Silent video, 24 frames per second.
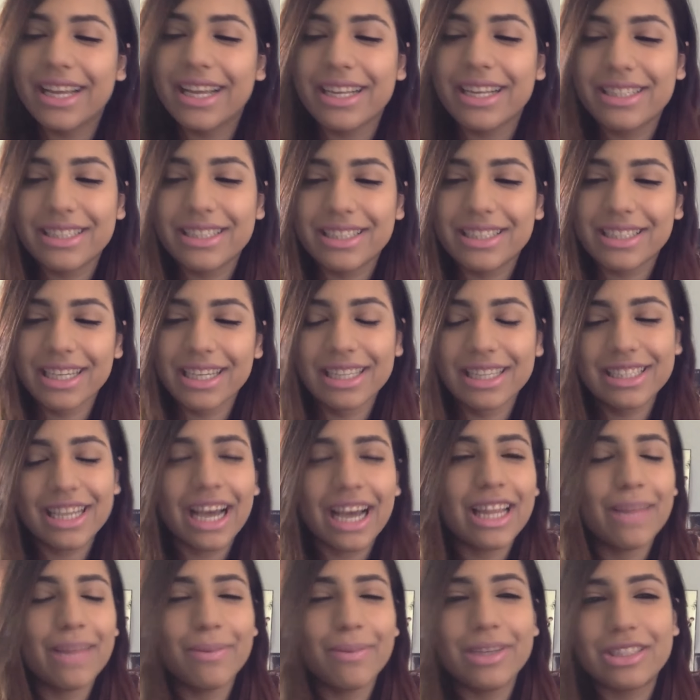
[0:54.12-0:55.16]
It's it's
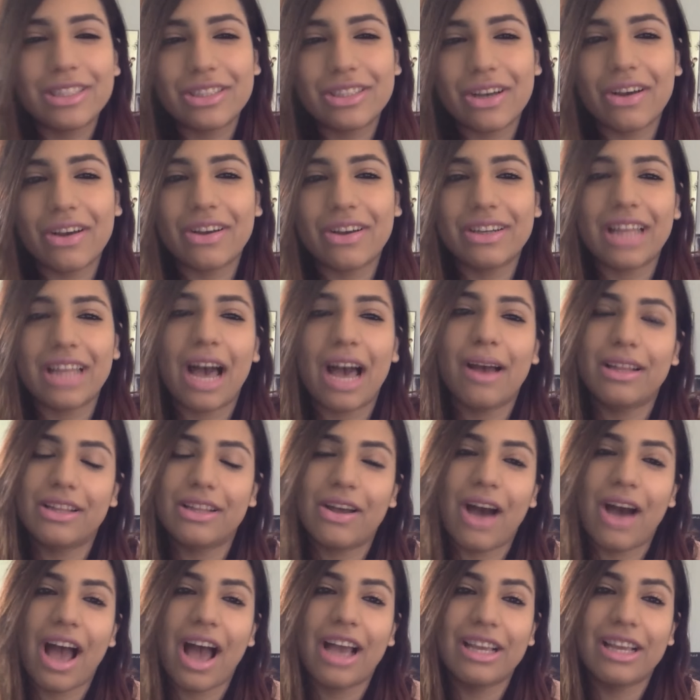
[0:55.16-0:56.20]
gonna be so good. I
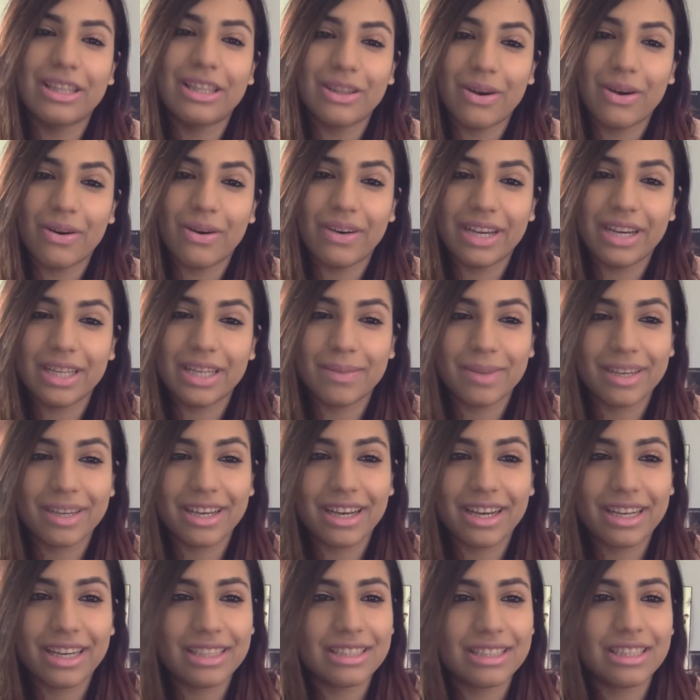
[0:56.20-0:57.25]
know I know it
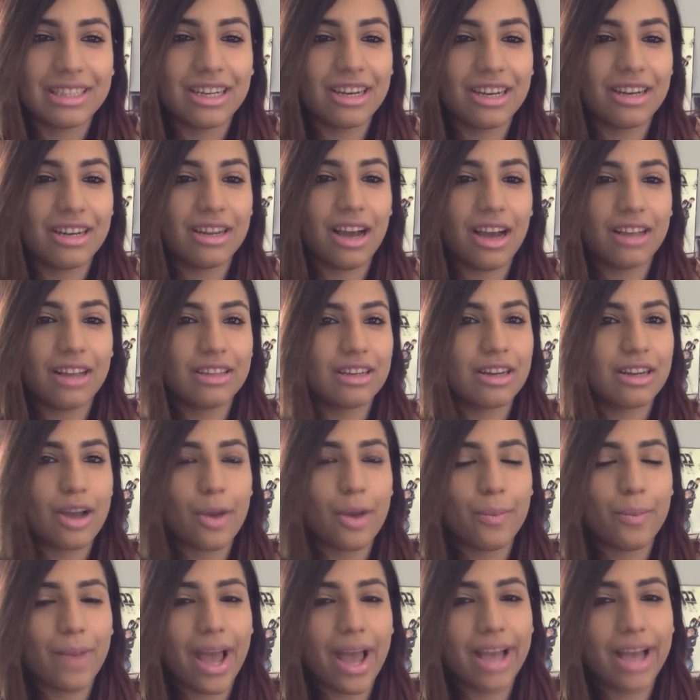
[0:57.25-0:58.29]
because her other
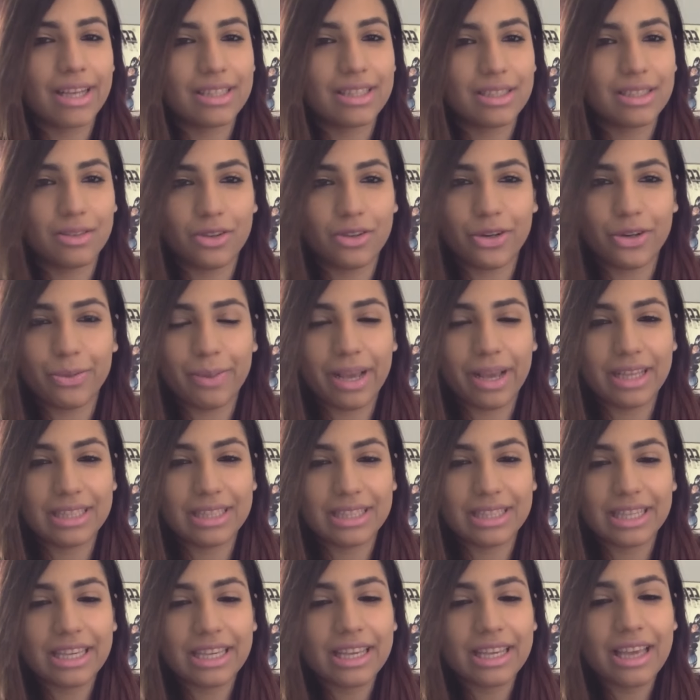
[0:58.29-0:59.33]
comebacks they were
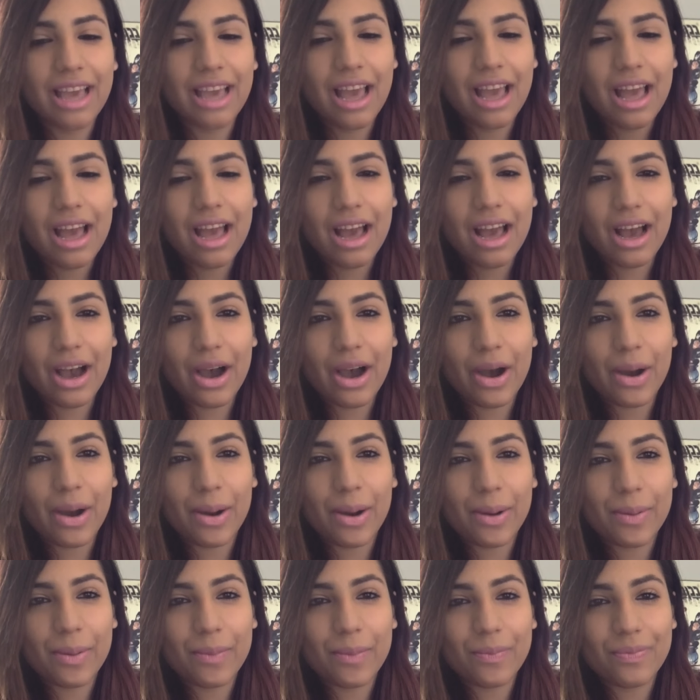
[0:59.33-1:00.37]
amazing,
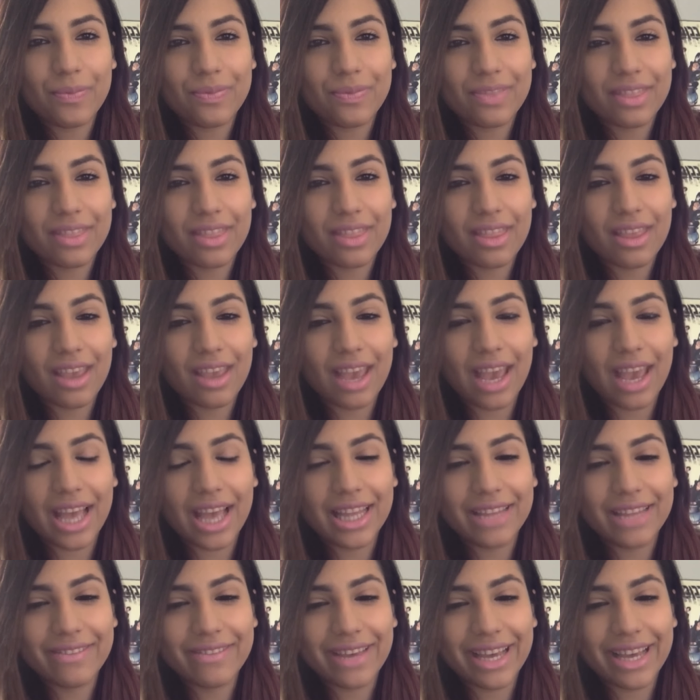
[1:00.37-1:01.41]
um,
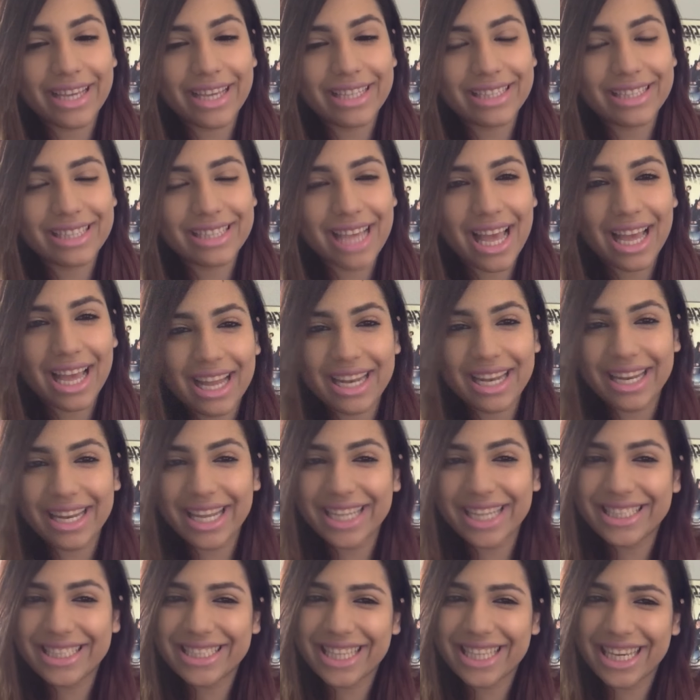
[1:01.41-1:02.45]
anyways,
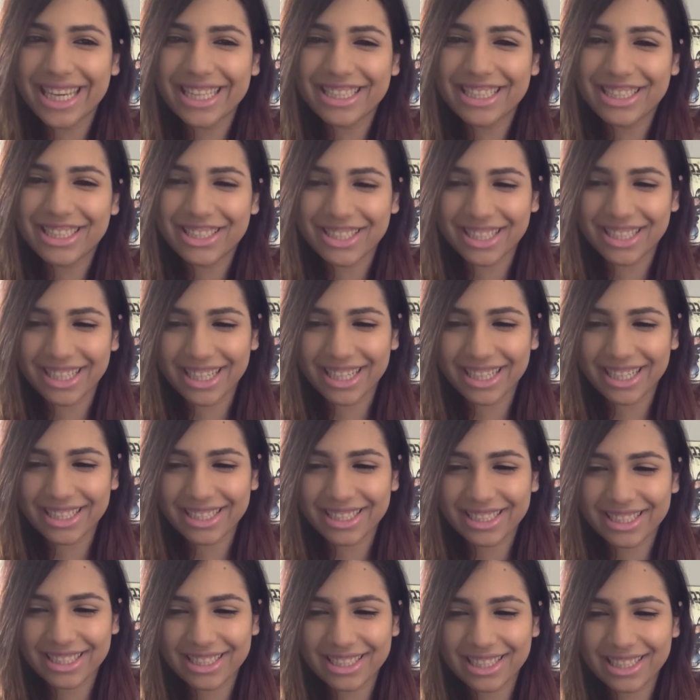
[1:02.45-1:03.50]
let's get to
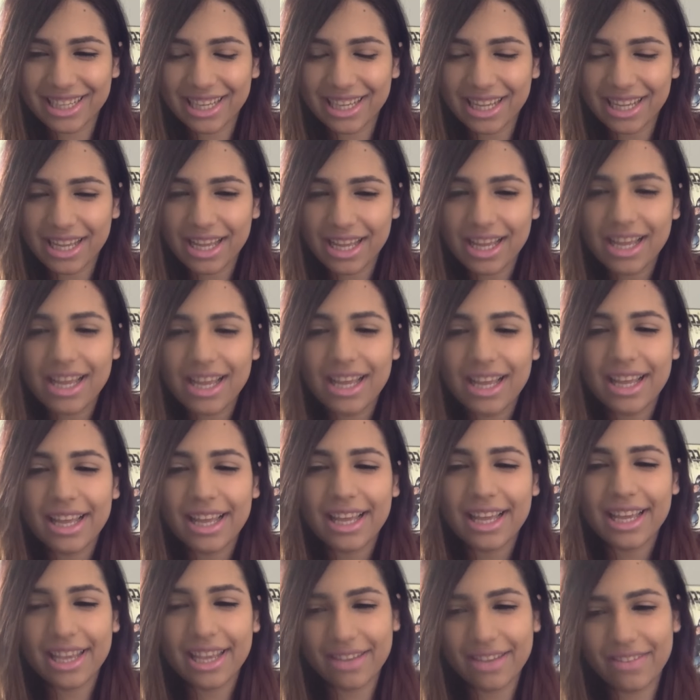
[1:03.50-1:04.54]
this.
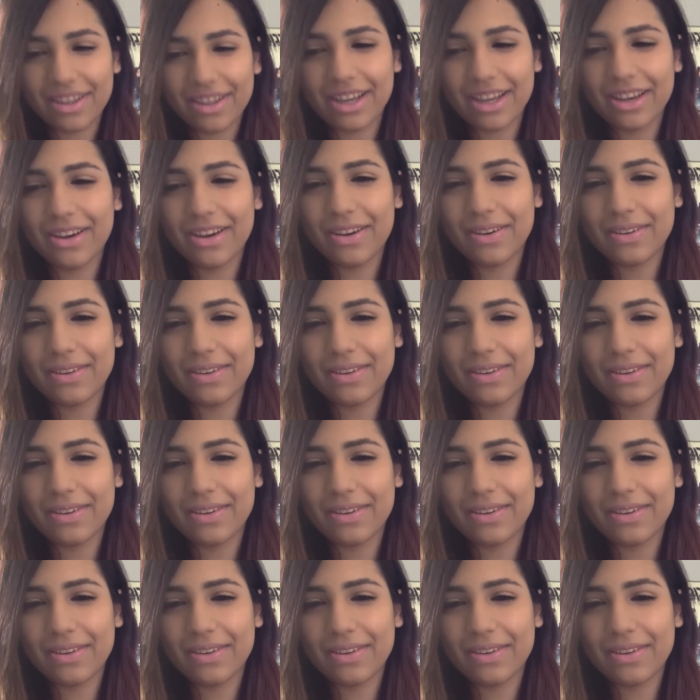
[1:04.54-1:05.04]
Here we go.